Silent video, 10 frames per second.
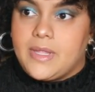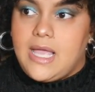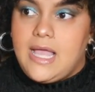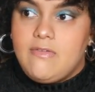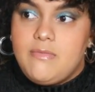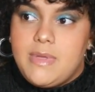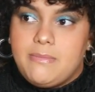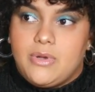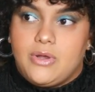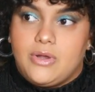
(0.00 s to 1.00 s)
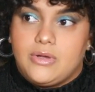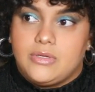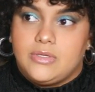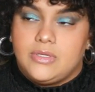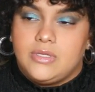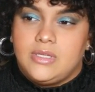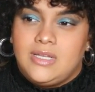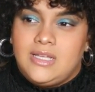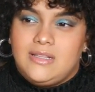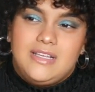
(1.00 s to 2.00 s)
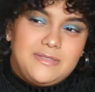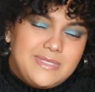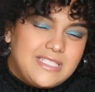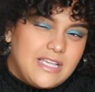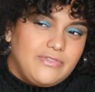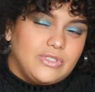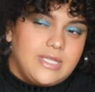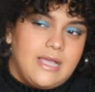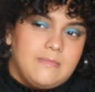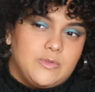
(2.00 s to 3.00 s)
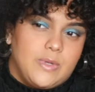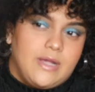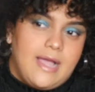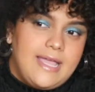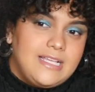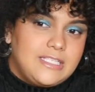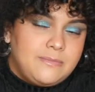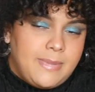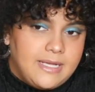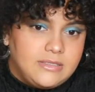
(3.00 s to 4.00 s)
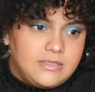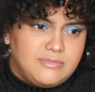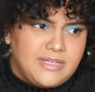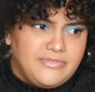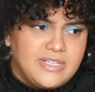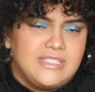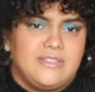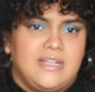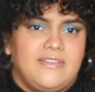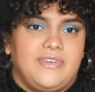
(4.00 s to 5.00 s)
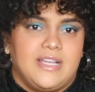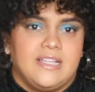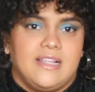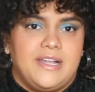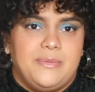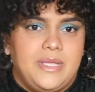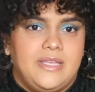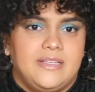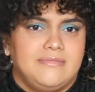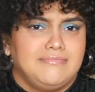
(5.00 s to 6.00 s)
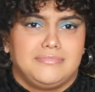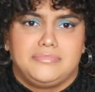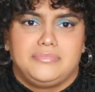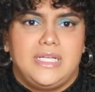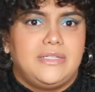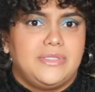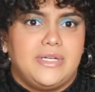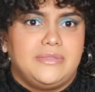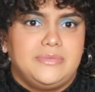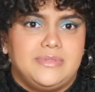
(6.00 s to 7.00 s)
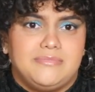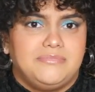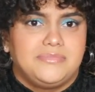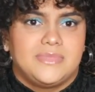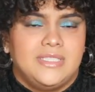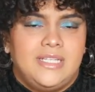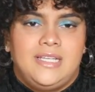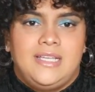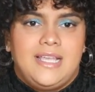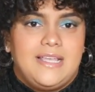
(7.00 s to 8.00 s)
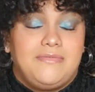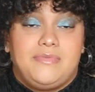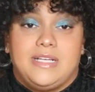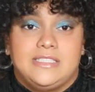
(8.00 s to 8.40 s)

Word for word: I remember there's been several times where I expect my friends to not fucking lie to me. I don't know if that's